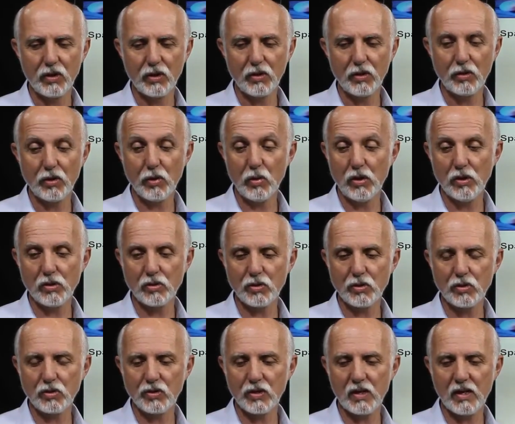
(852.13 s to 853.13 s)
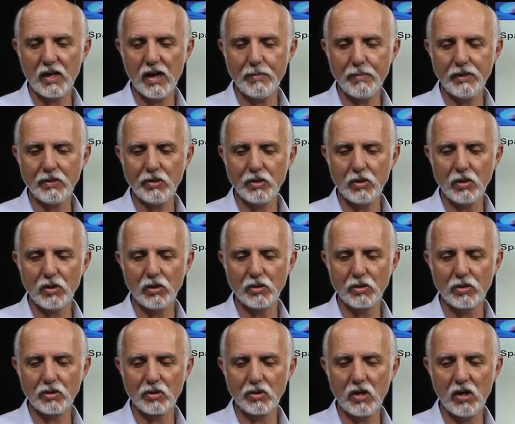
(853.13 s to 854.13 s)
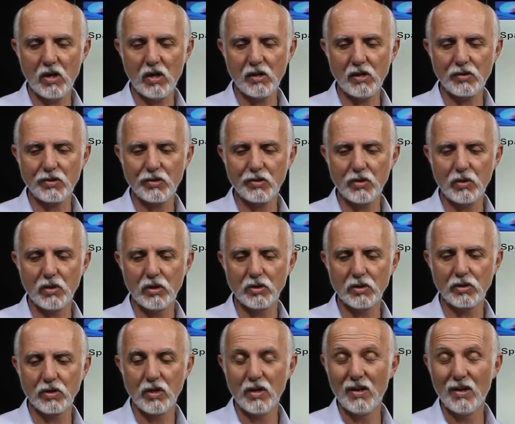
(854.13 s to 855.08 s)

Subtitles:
2 losers in diamonds, 2 losers in hearts, 2 losers.